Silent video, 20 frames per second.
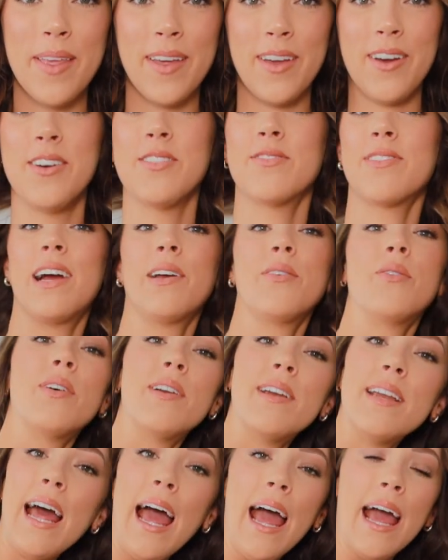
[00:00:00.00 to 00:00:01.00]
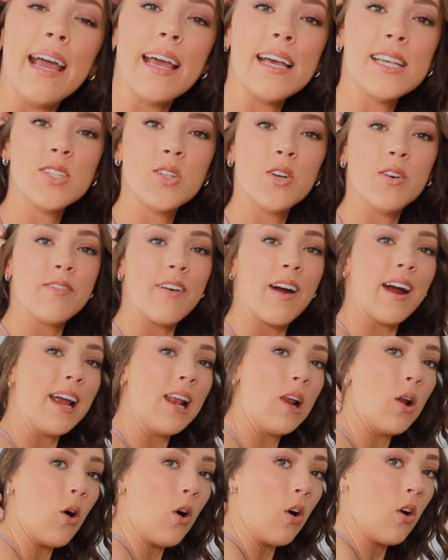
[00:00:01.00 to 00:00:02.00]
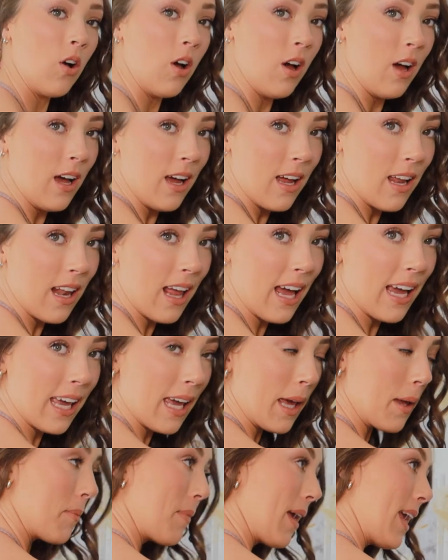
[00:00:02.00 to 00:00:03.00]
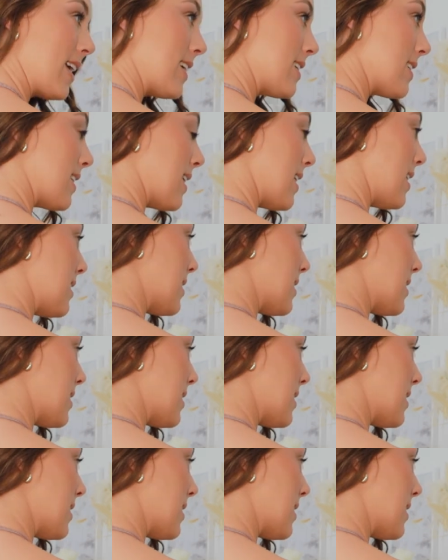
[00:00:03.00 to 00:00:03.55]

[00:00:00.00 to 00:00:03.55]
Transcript: that goes around your neck is not very long. Like, it makes the